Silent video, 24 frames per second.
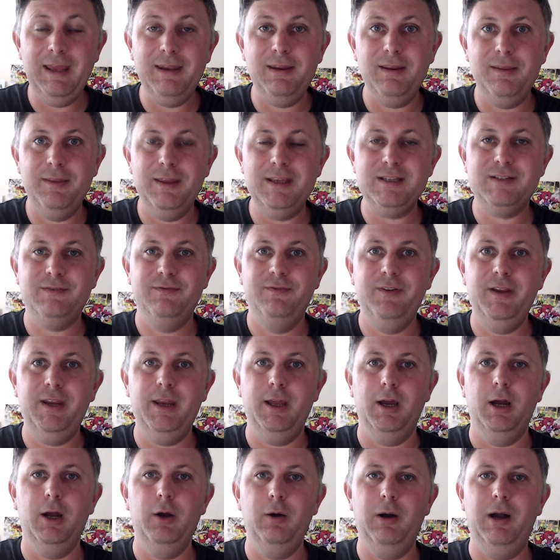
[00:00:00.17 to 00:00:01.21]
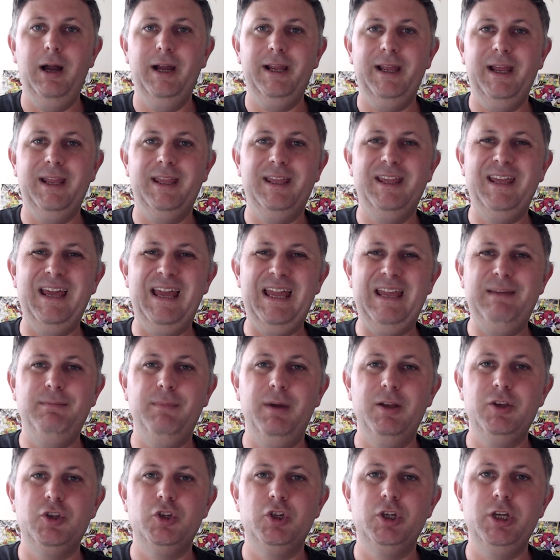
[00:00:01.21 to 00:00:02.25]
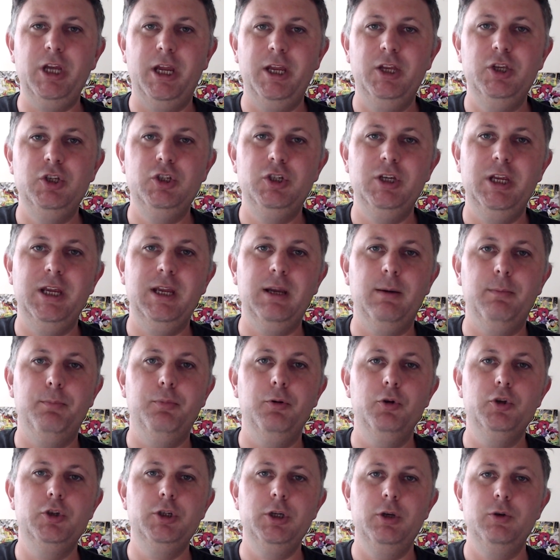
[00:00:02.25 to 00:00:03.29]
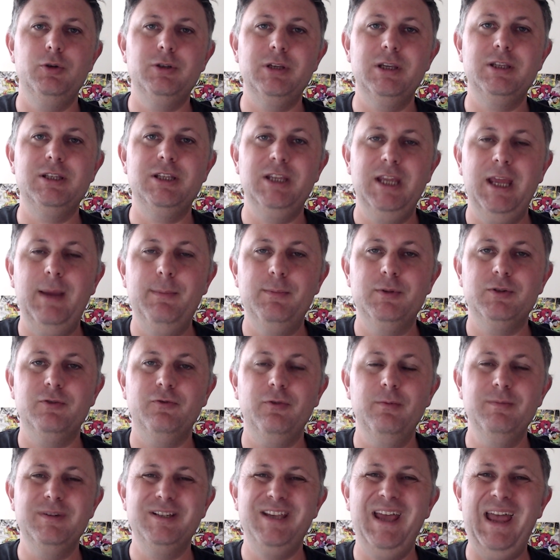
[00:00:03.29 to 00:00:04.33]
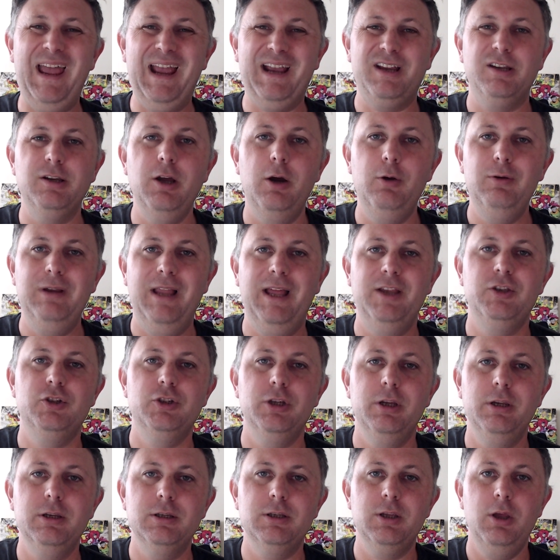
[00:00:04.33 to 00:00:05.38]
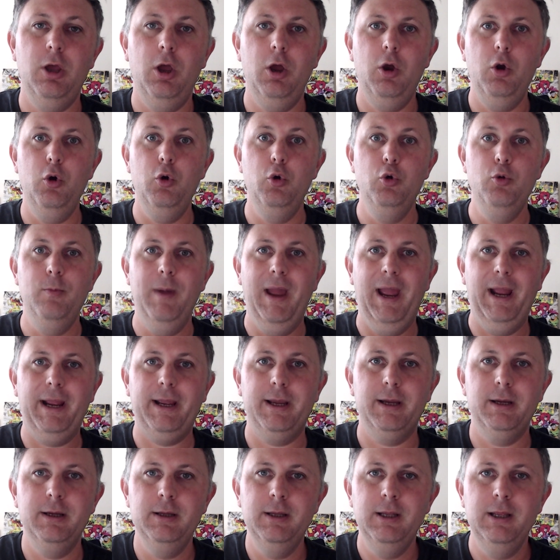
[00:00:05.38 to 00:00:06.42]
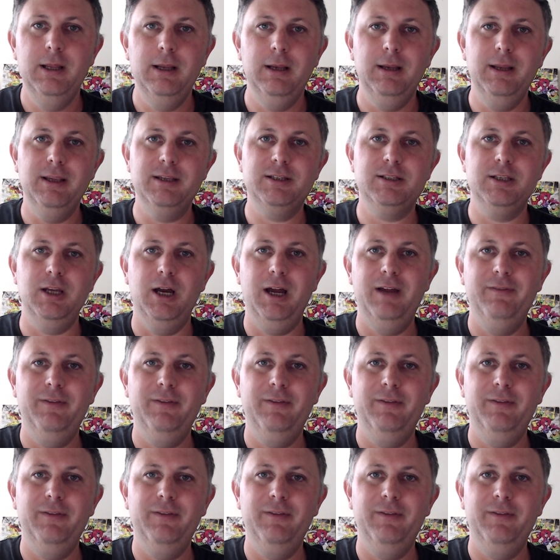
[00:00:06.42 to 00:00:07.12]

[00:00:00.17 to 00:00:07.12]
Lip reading: this video, I get game-changing producer tips from techno legend UMEK. Let's dive